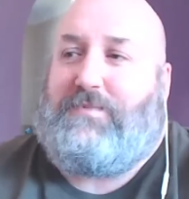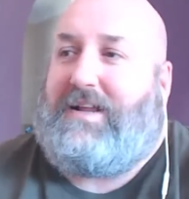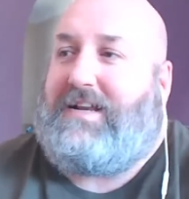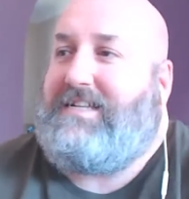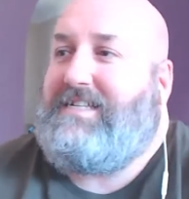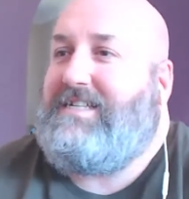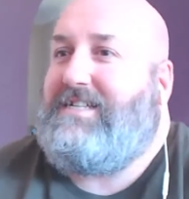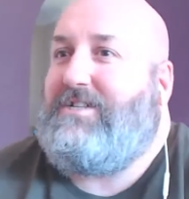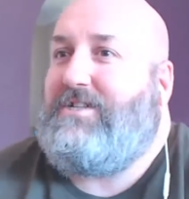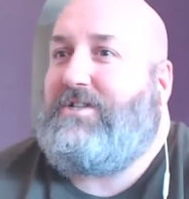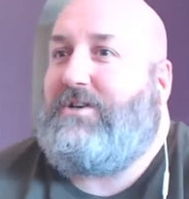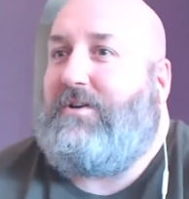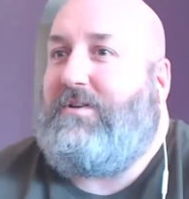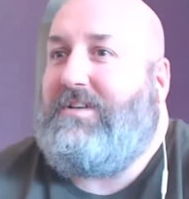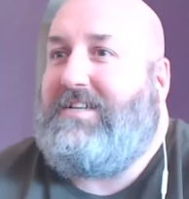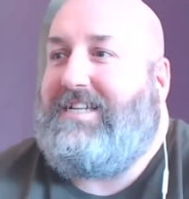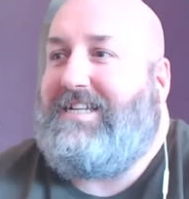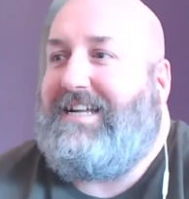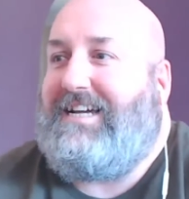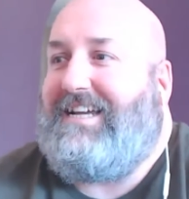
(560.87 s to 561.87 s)
Palace. He's just gone
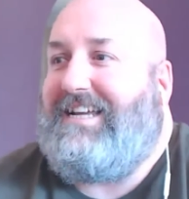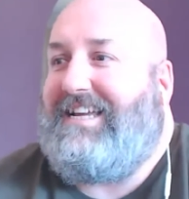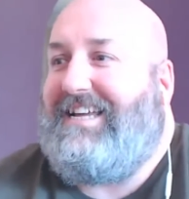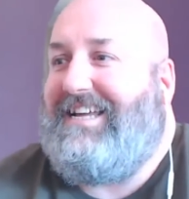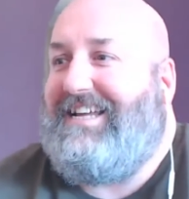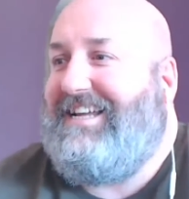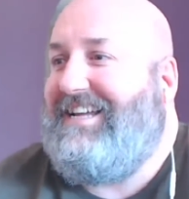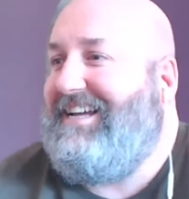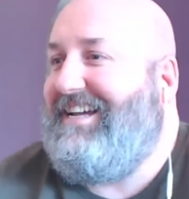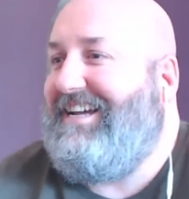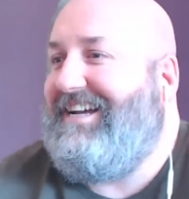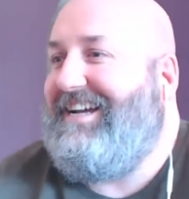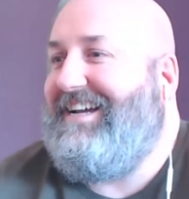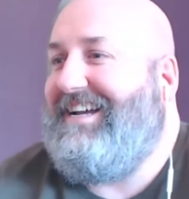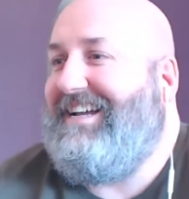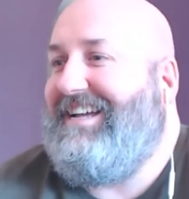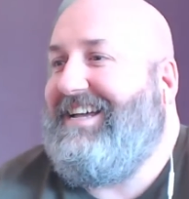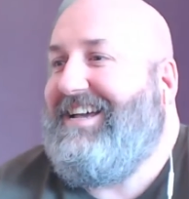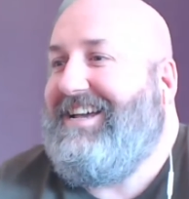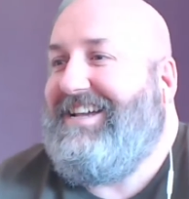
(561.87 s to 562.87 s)
today.
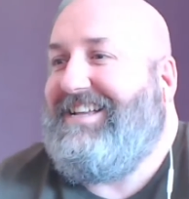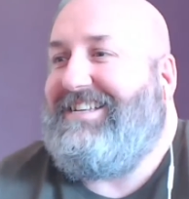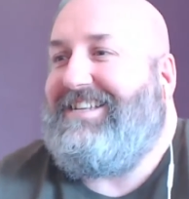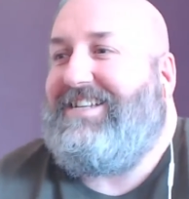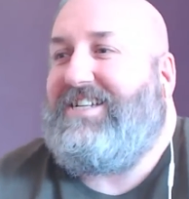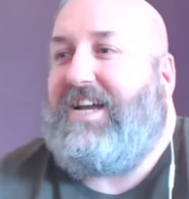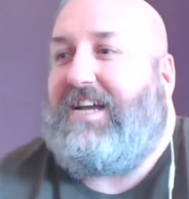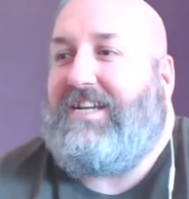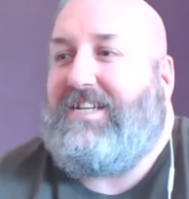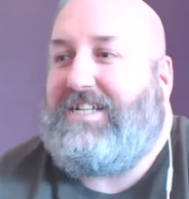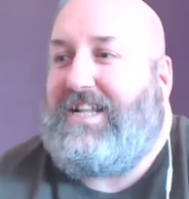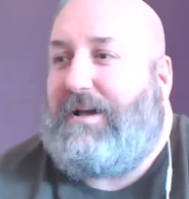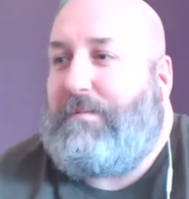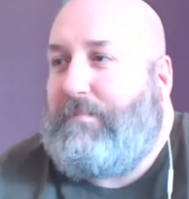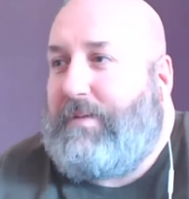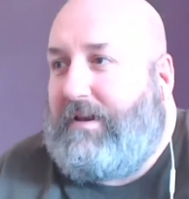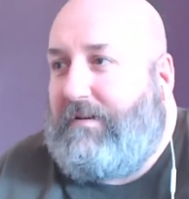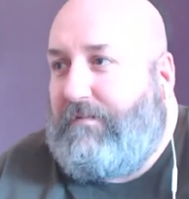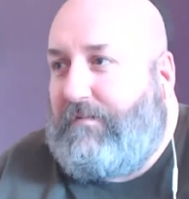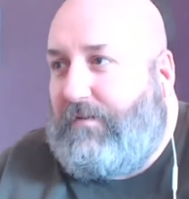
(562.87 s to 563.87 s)
Change that
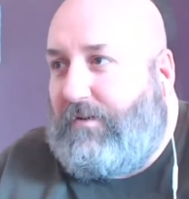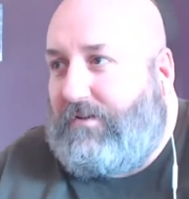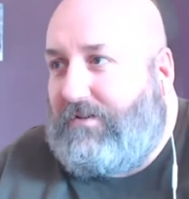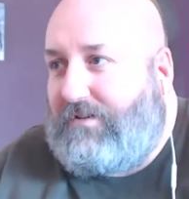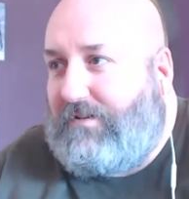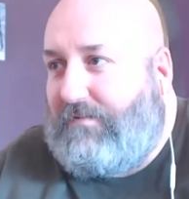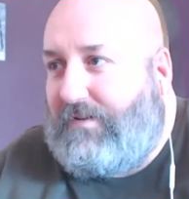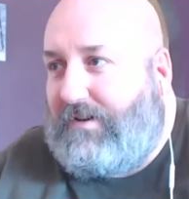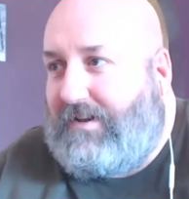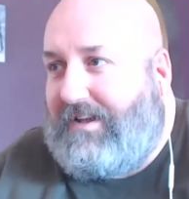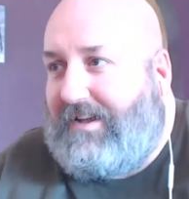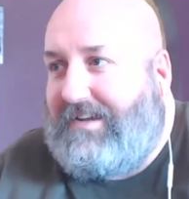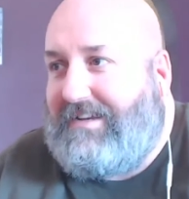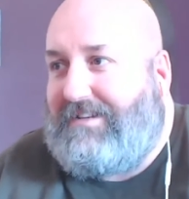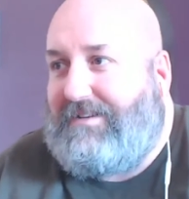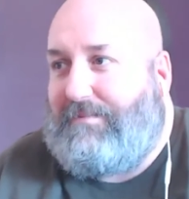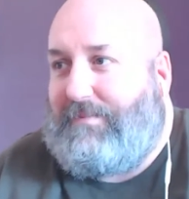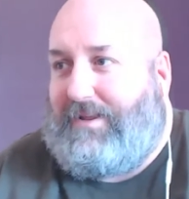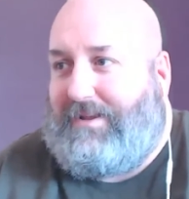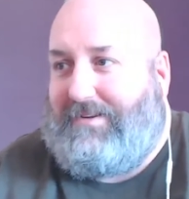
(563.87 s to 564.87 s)
Ben Foster for
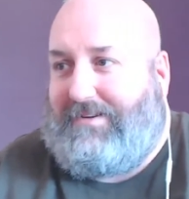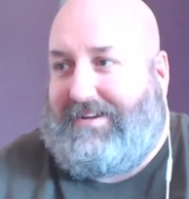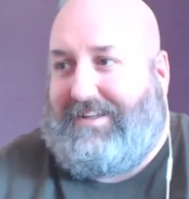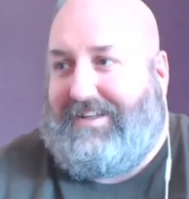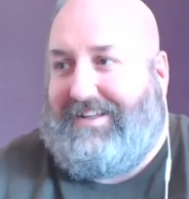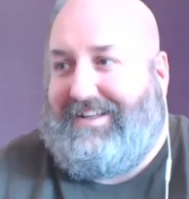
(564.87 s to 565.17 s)
Gator bloke.